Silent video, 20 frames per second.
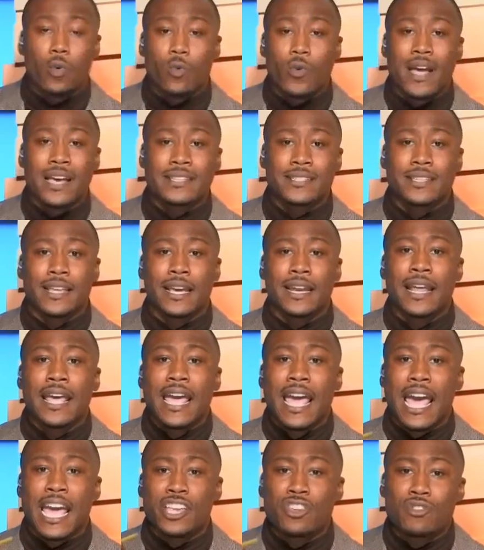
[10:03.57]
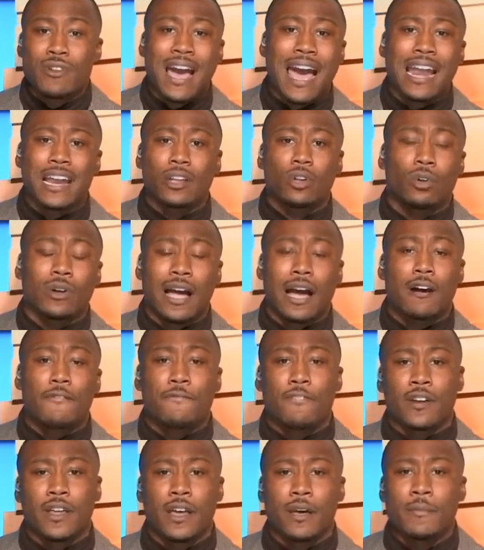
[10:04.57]
rested, and you got to look out for
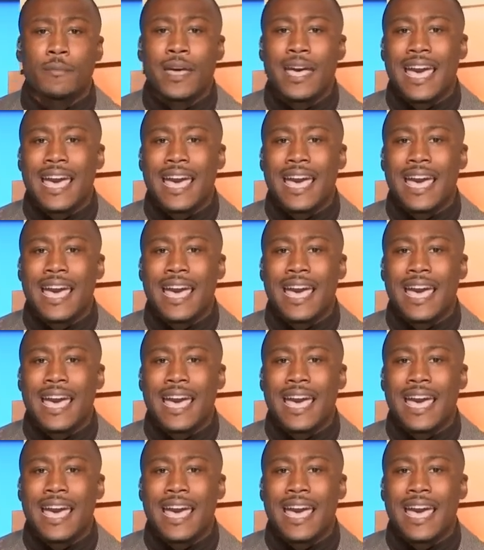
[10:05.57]
them.